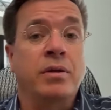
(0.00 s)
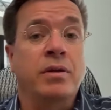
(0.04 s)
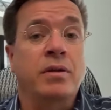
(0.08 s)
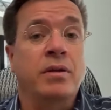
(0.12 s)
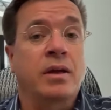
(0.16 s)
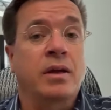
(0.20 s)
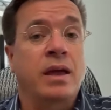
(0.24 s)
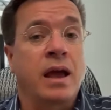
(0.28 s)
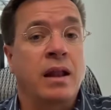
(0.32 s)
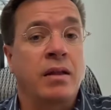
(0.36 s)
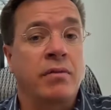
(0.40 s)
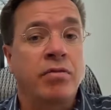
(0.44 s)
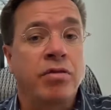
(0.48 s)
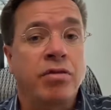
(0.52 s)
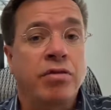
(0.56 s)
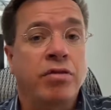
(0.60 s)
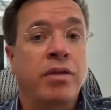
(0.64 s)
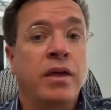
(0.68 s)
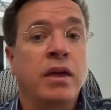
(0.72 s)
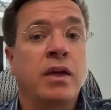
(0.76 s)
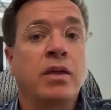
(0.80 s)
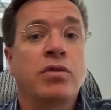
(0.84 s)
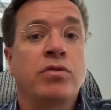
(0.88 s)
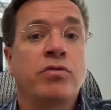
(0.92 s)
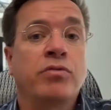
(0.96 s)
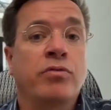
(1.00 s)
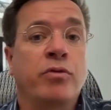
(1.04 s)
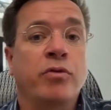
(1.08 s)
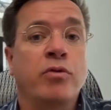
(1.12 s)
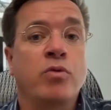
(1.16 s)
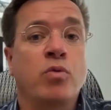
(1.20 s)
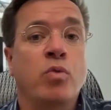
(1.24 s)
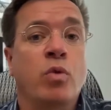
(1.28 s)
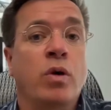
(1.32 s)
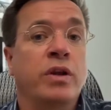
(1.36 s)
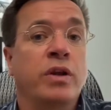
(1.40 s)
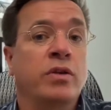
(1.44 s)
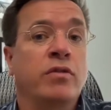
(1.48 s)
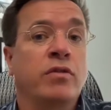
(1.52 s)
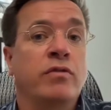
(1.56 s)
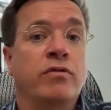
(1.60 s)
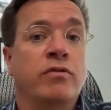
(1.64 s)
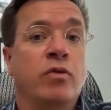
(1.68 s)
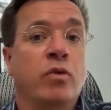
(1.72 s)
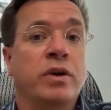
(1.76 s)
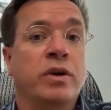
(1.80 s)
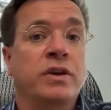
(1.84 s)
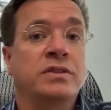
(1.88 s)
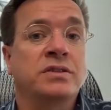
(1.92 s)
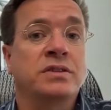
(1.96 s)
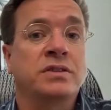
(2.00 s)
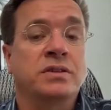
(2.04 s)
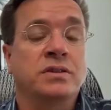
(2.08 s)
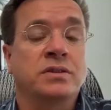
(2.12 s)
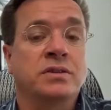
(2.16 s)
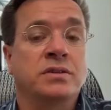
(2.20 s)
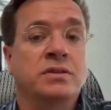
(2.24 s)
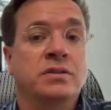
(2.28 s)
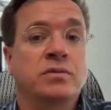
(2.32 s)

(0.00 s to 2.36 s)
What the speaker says: to kind of think through what your voice is